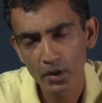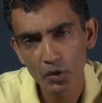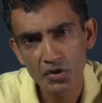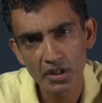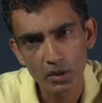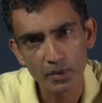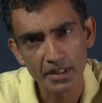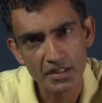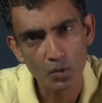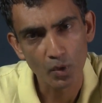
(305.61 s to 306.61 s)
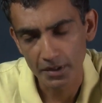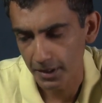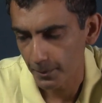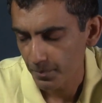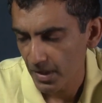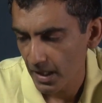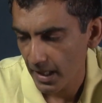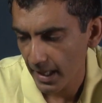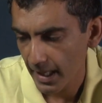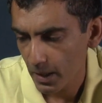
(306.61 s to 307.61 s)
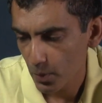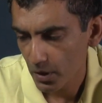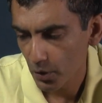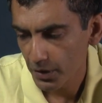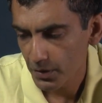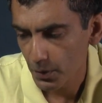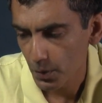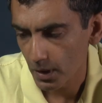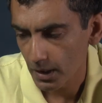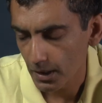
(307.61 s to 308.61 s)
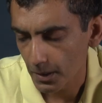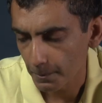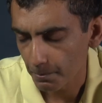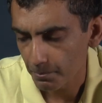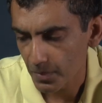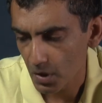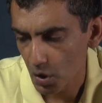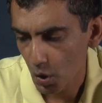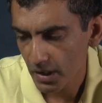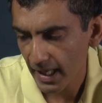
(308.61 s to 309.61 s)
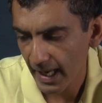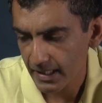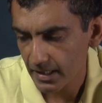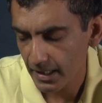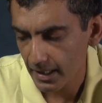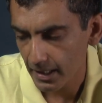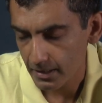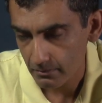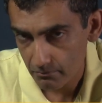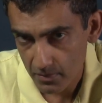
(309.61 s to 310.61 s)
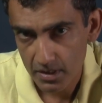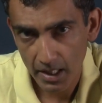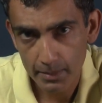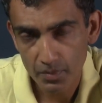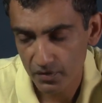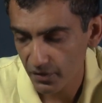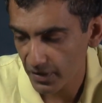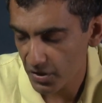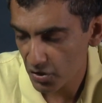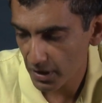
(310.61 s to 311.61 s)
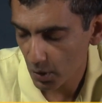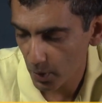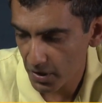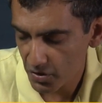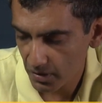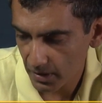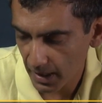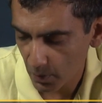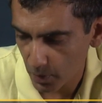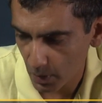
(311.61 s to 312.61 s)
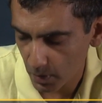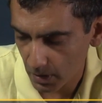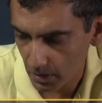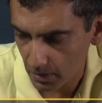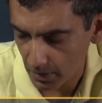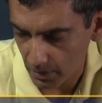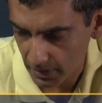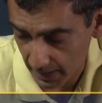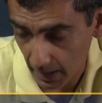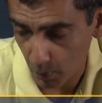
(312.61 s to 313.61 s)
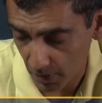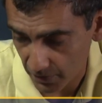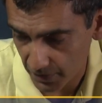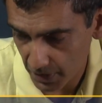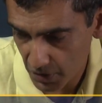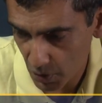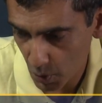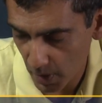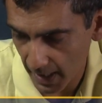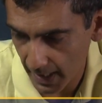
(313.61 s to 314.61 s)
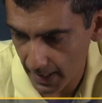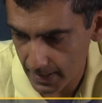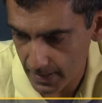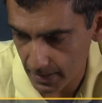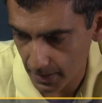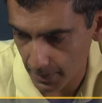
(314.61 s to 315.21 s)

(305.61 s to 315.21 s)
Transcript: going to start with things in 1D, and we're going to look at a type of differential equation that I will refer to as